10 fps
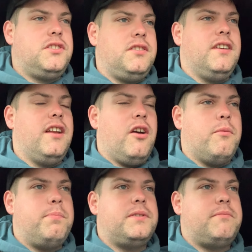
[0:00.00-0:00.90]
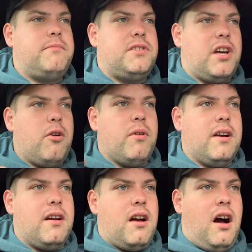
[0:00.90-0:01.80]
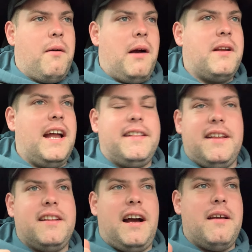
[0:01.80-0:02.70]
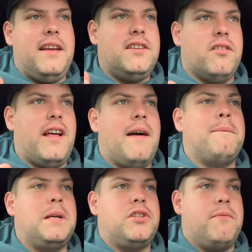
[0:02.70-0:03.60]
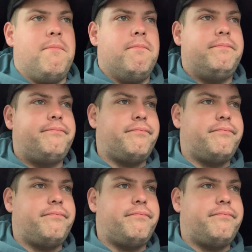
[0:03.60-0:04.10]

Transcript: you know, so I'm, I'm glad that, that he's got that ambition